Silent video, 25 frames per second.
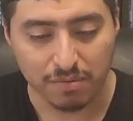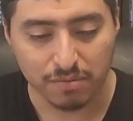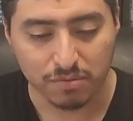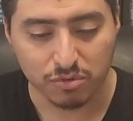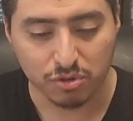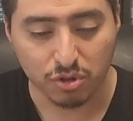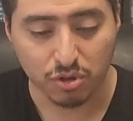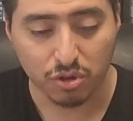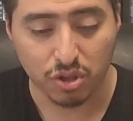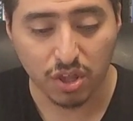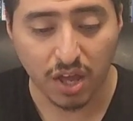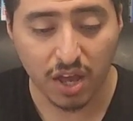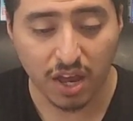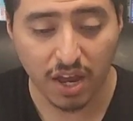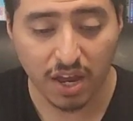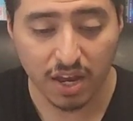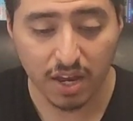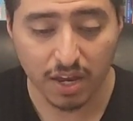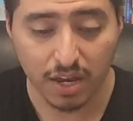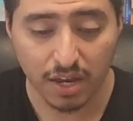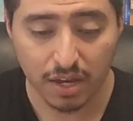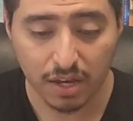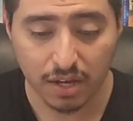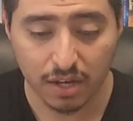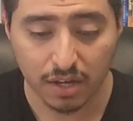So
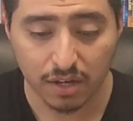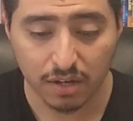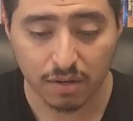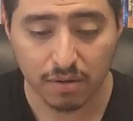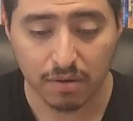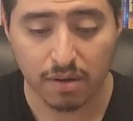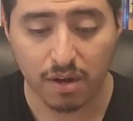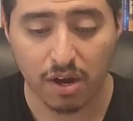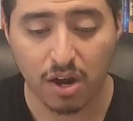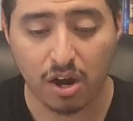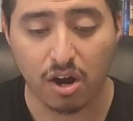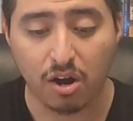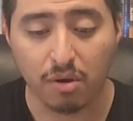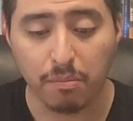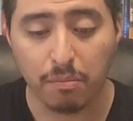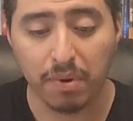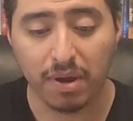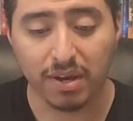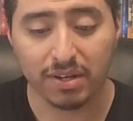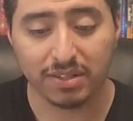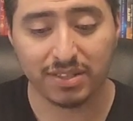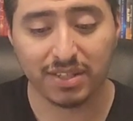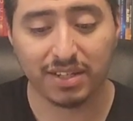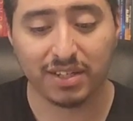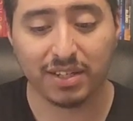they are
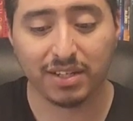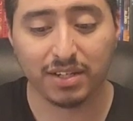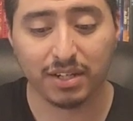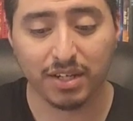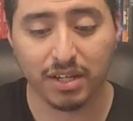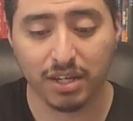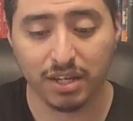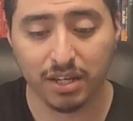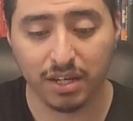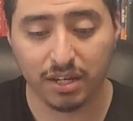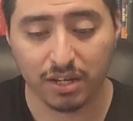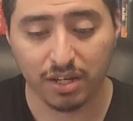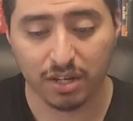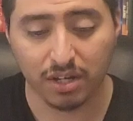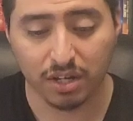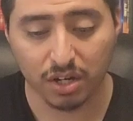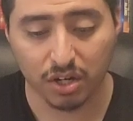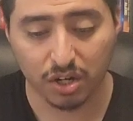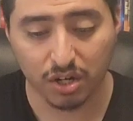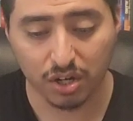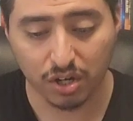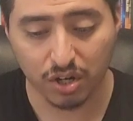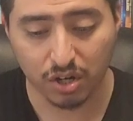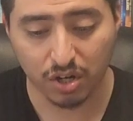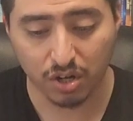basically
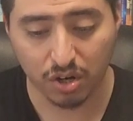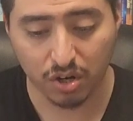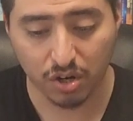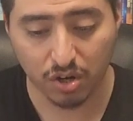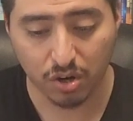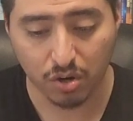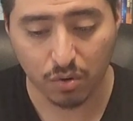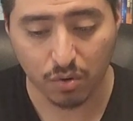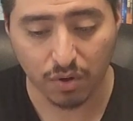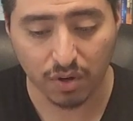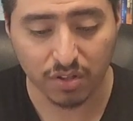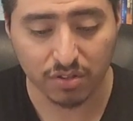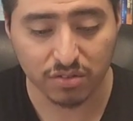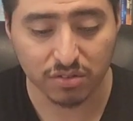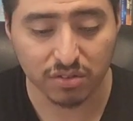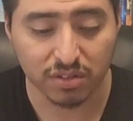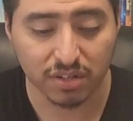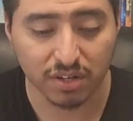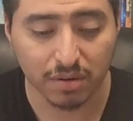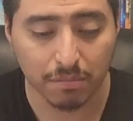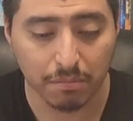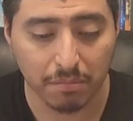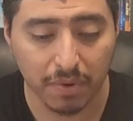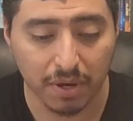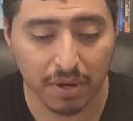going to
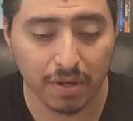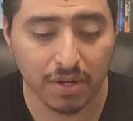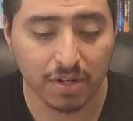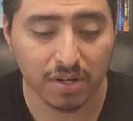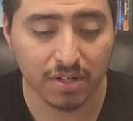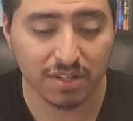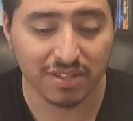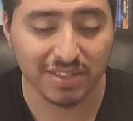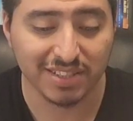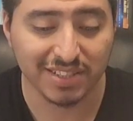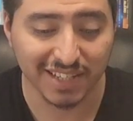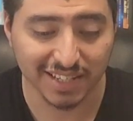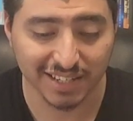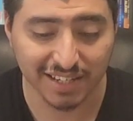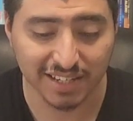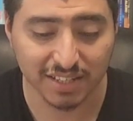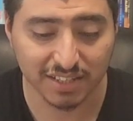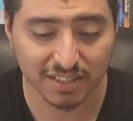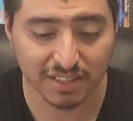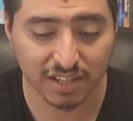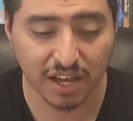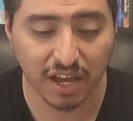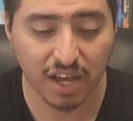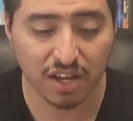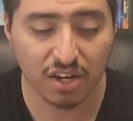commit
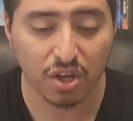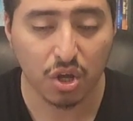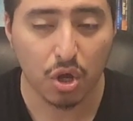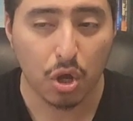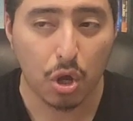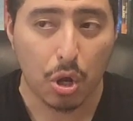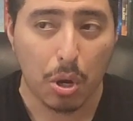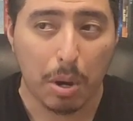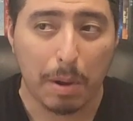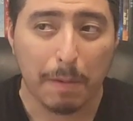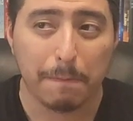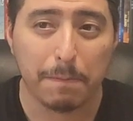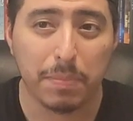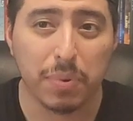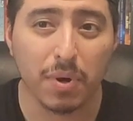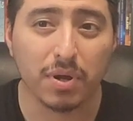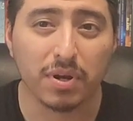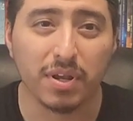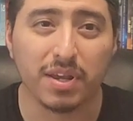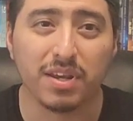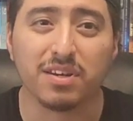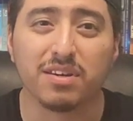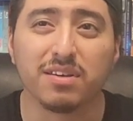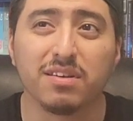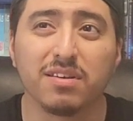genocide, but
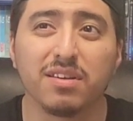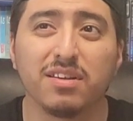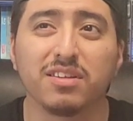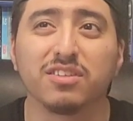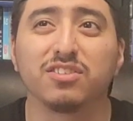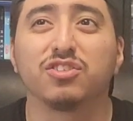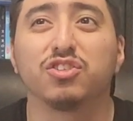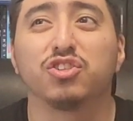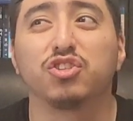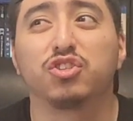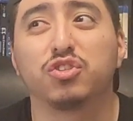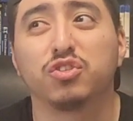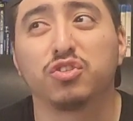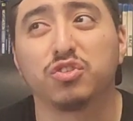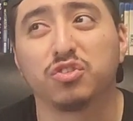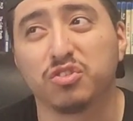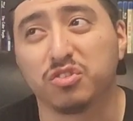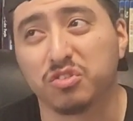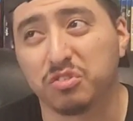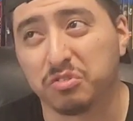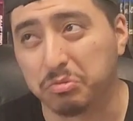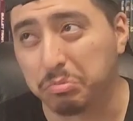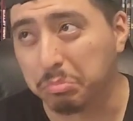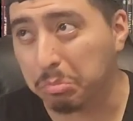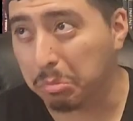in a
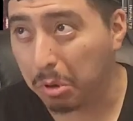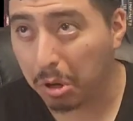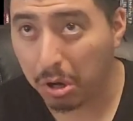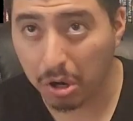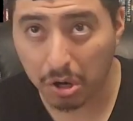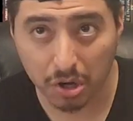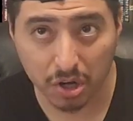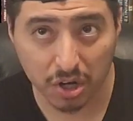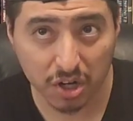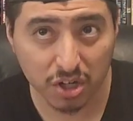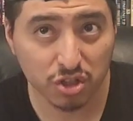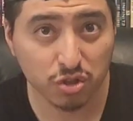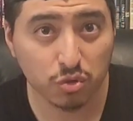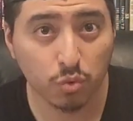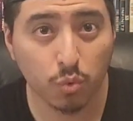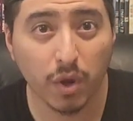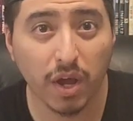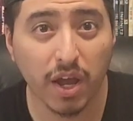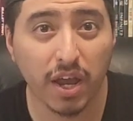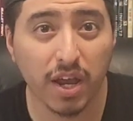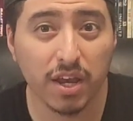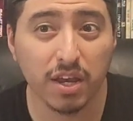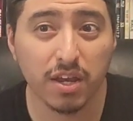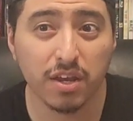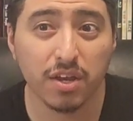smartish
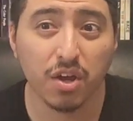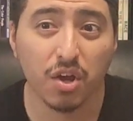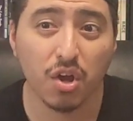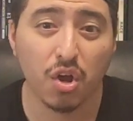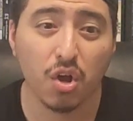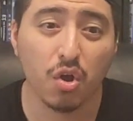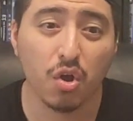way,